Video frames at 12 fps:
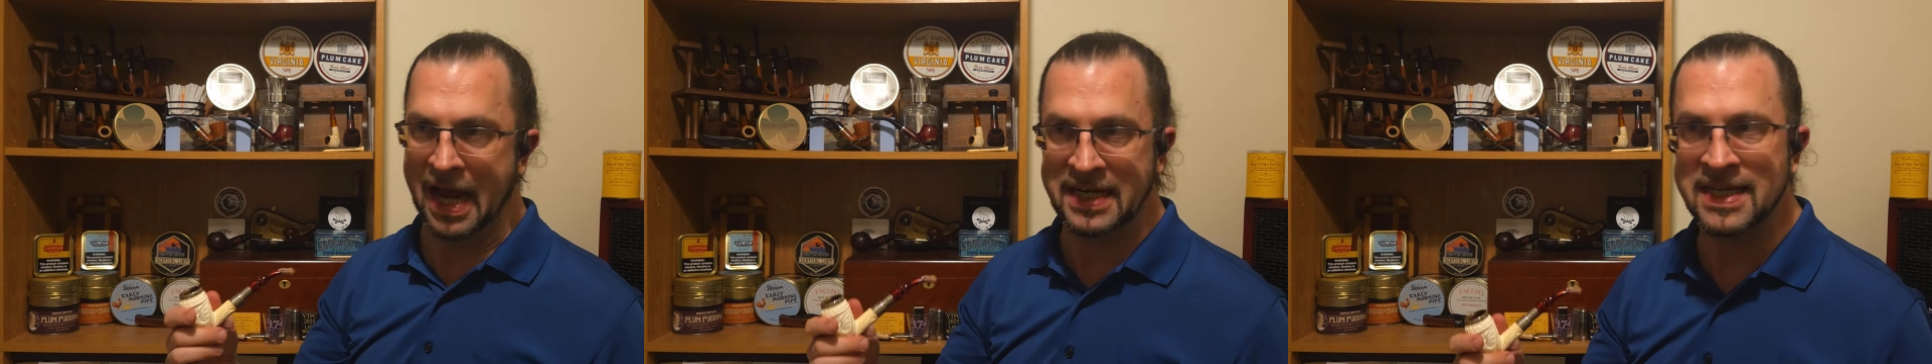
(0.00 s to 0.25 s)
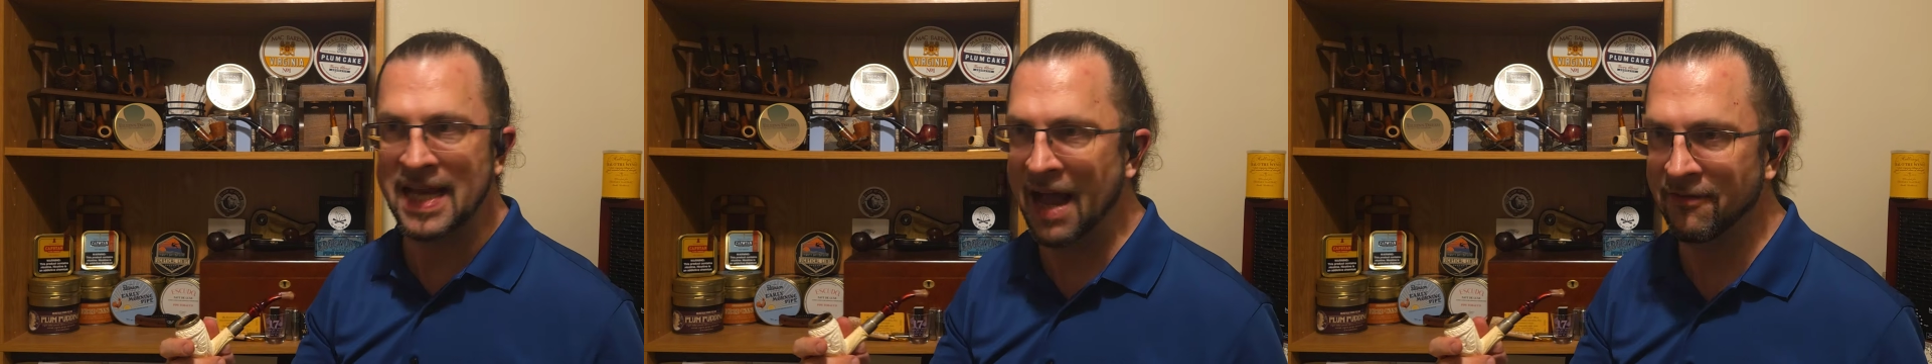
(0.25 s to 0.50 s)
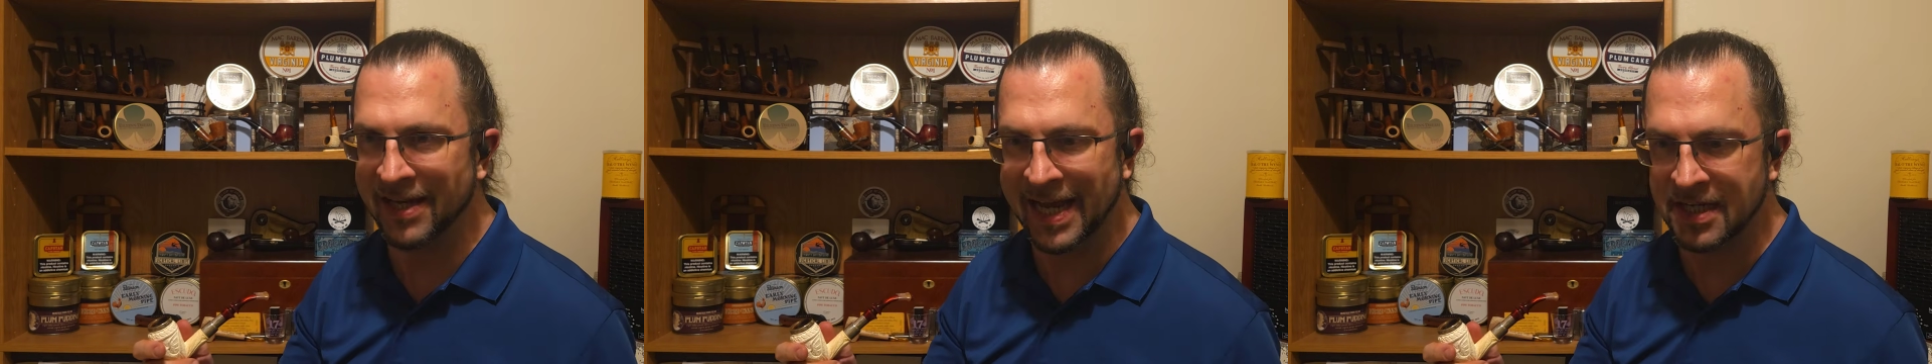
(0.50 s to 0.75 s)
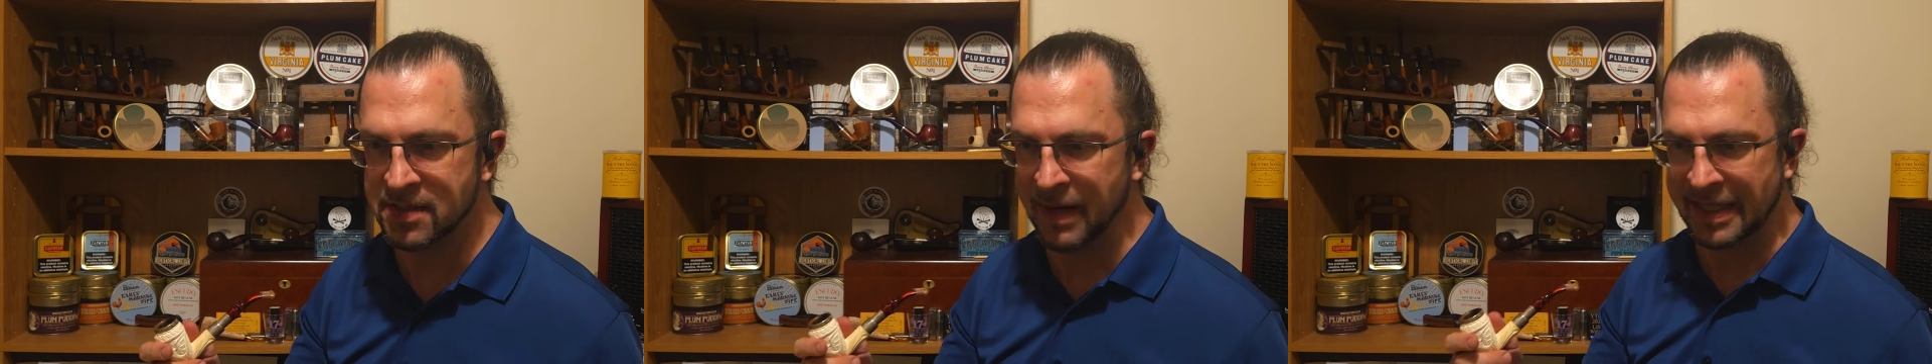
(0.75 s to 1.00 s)
I didn't have any
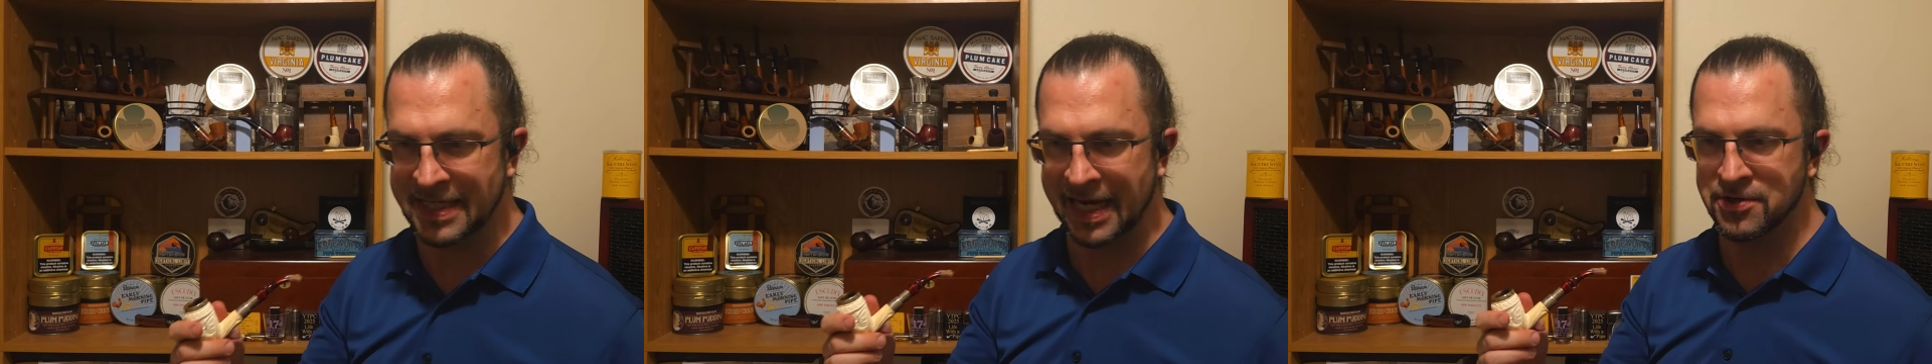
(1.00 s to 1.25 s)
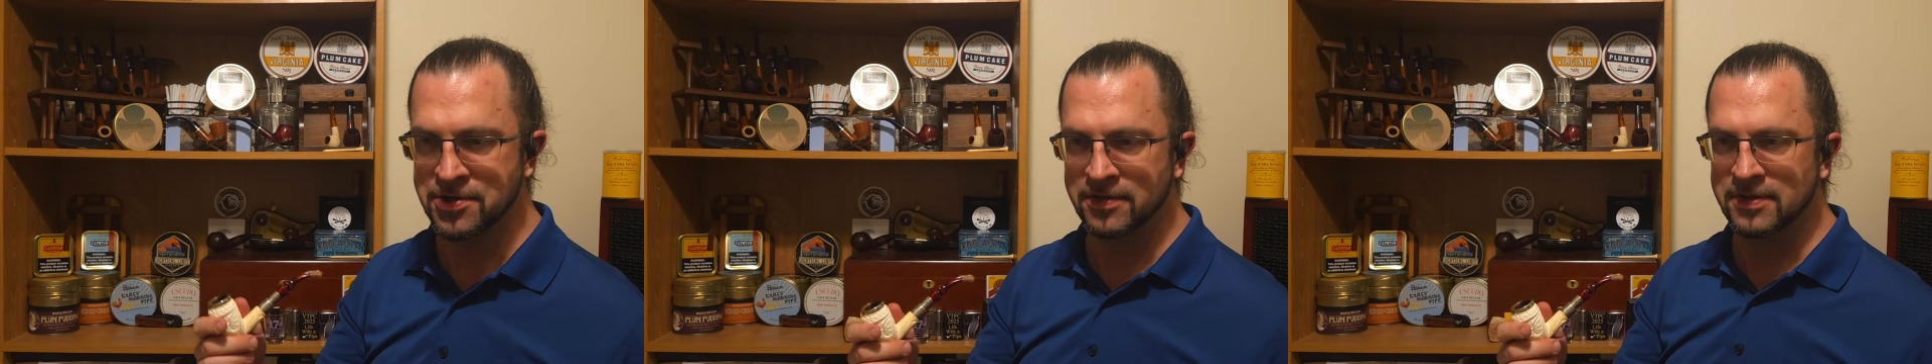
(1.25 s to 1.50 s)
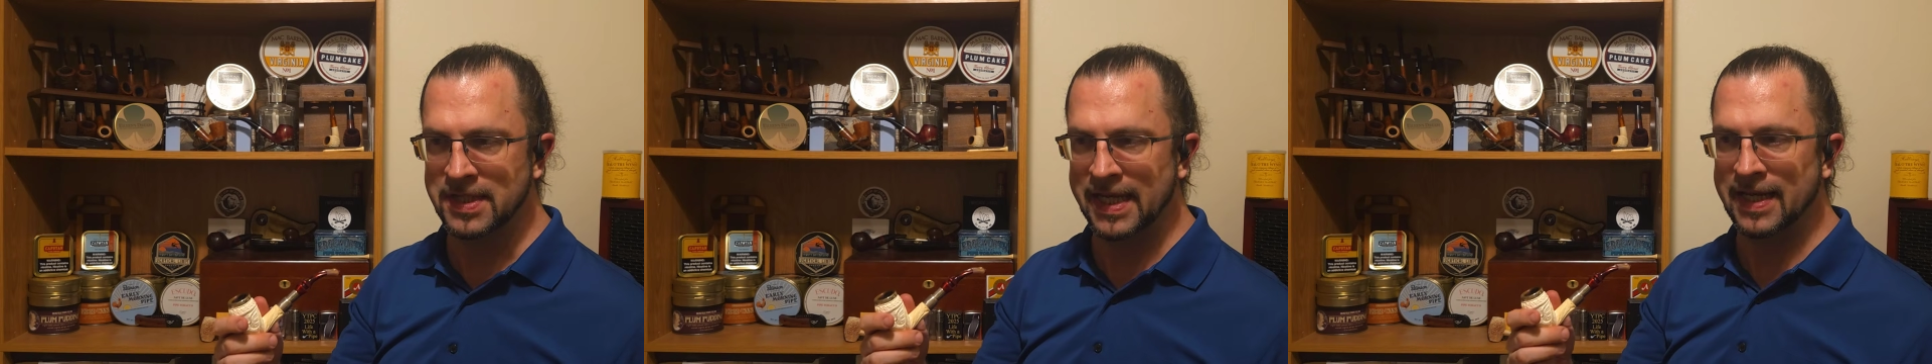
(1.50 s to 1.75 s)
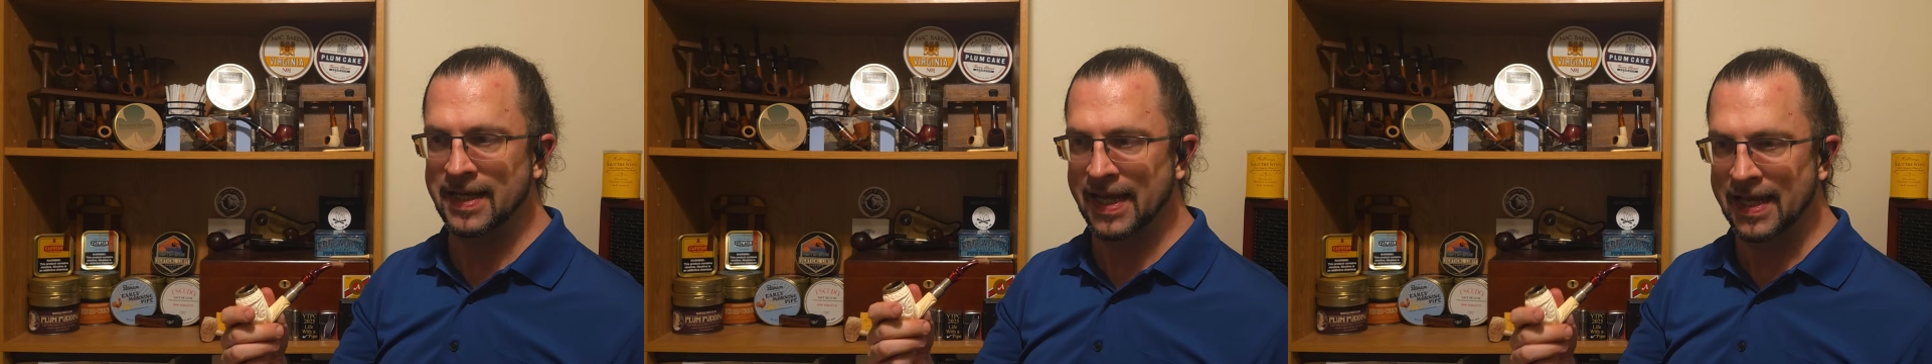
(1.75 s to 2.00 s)
expectations.
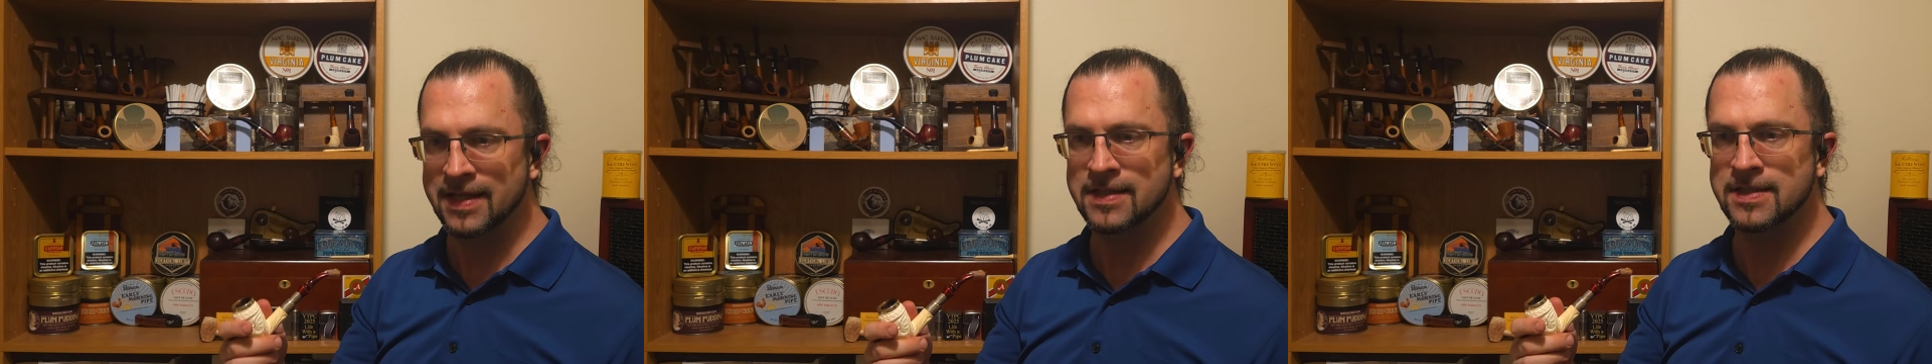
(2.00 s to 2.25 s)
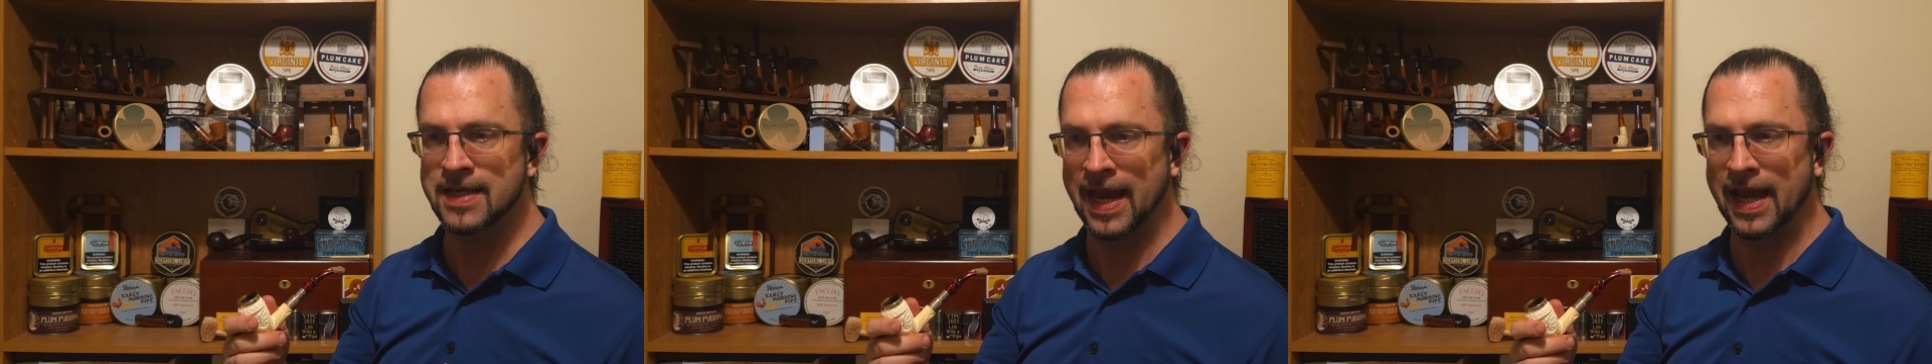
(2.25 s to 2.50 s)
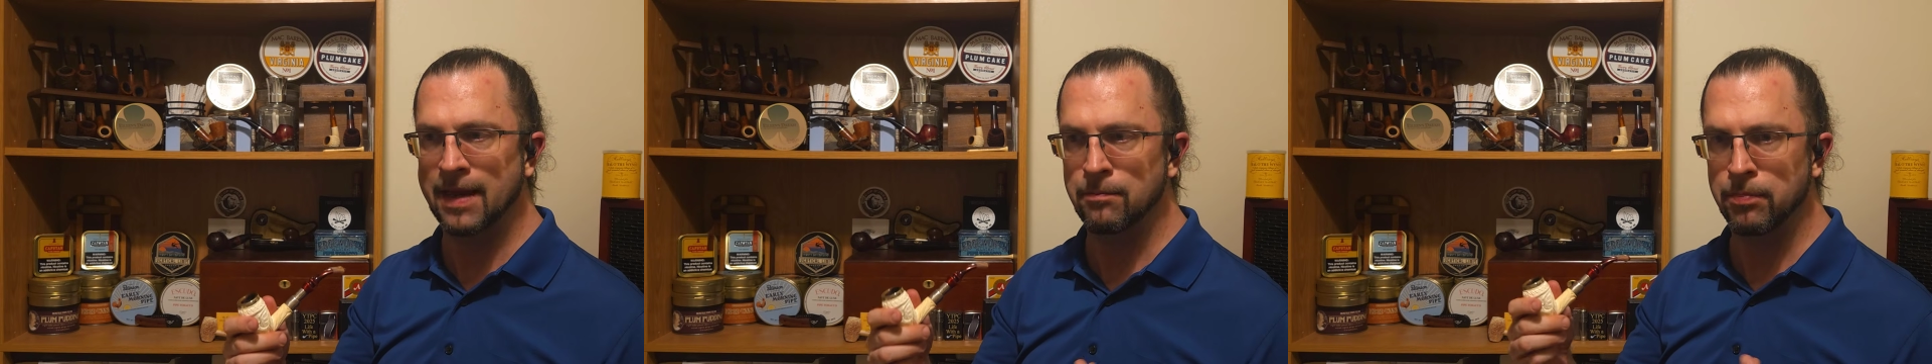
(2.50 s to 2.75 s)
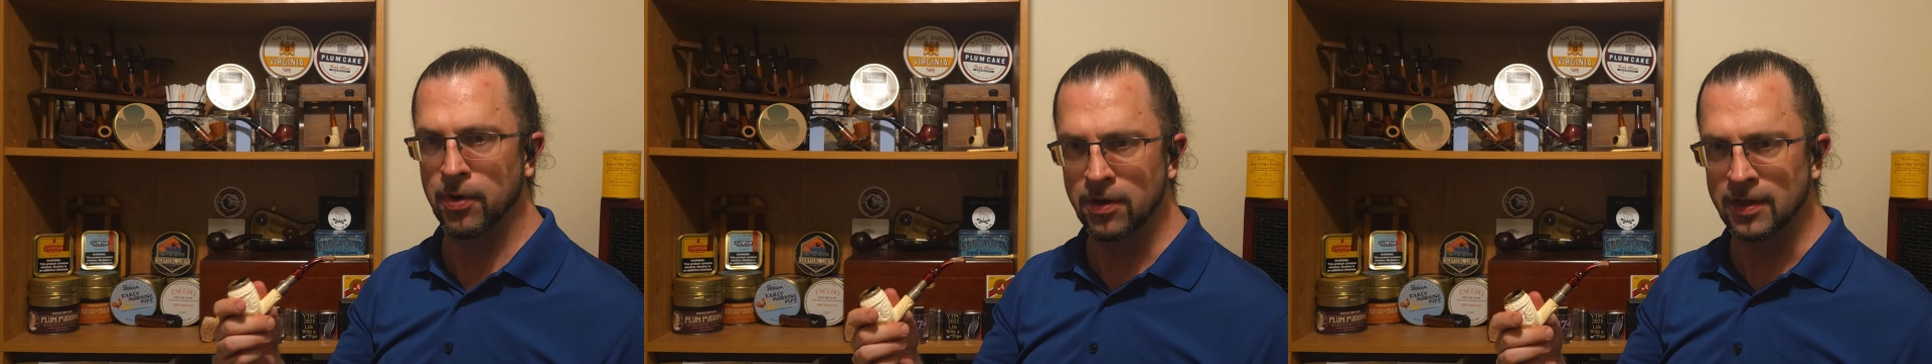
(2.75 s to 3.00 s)
It is a
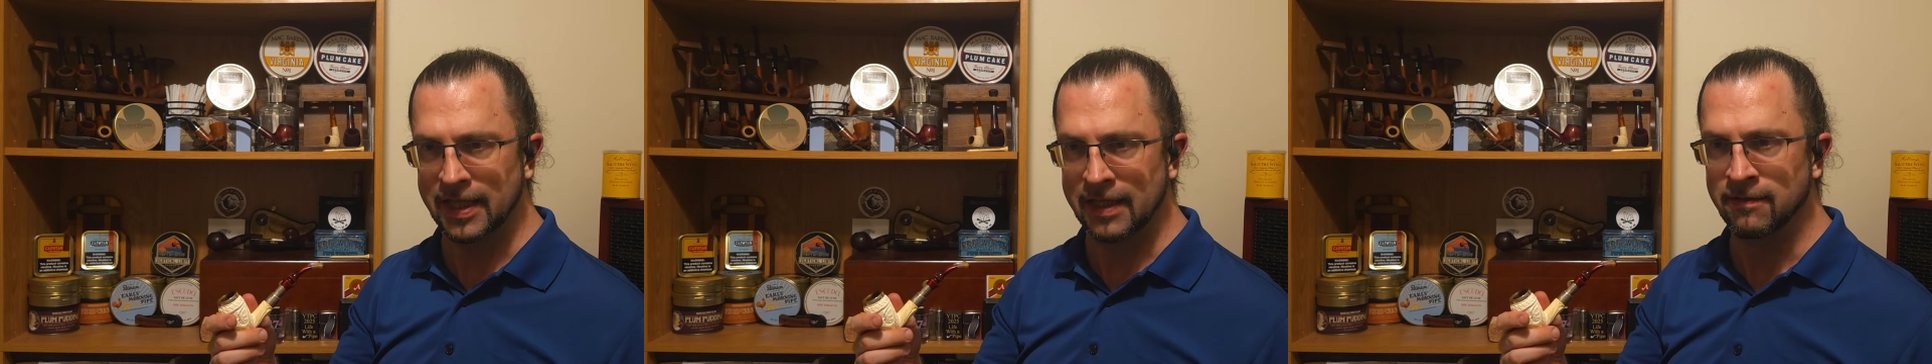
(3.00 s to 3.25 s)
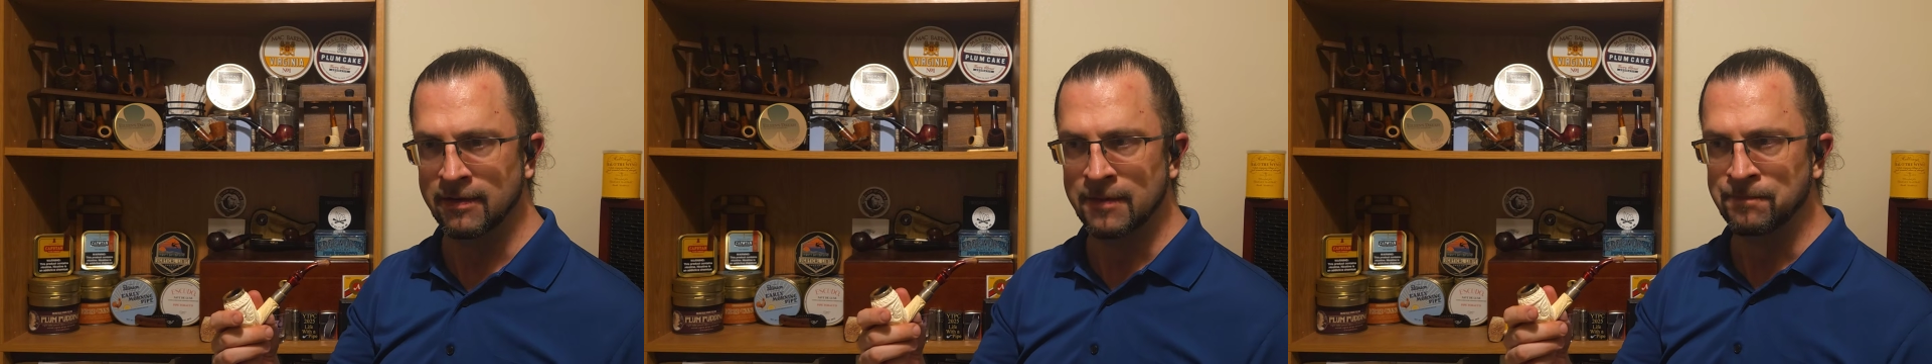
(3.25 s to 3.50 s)
Burley.